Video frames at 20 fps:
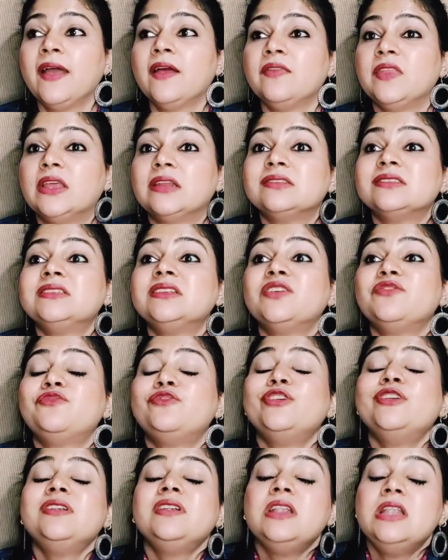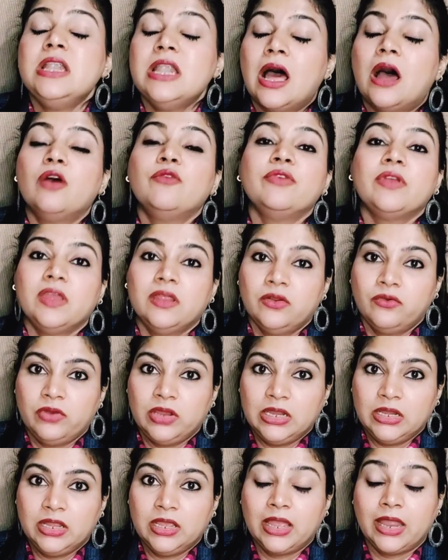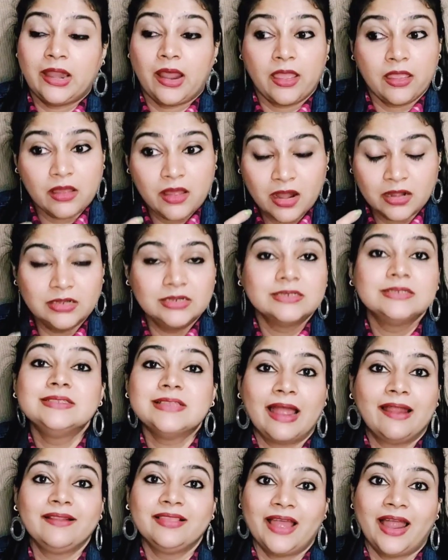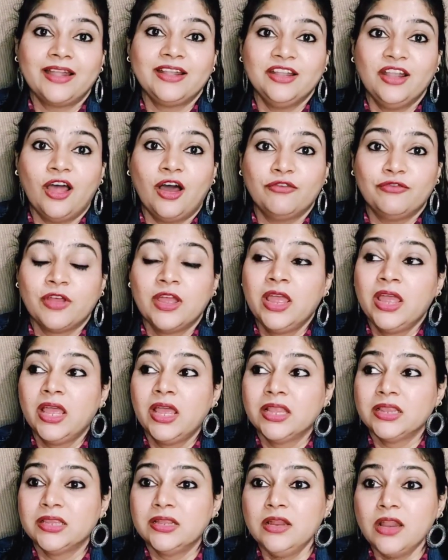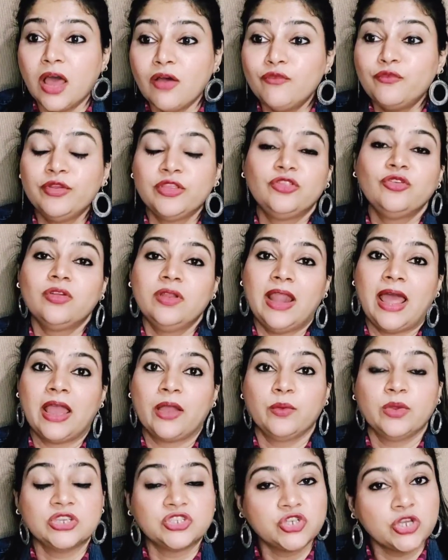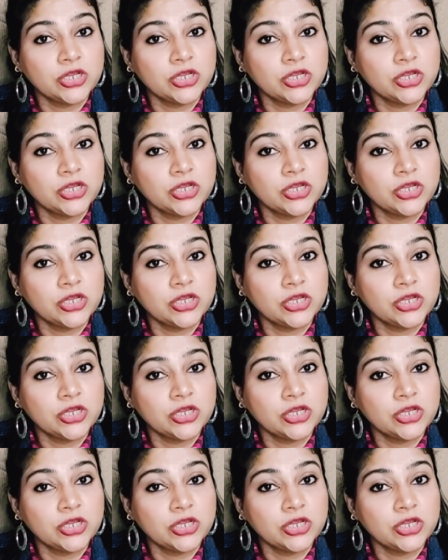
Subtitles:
There is a different love in reading, and I understand that love. The love with your language.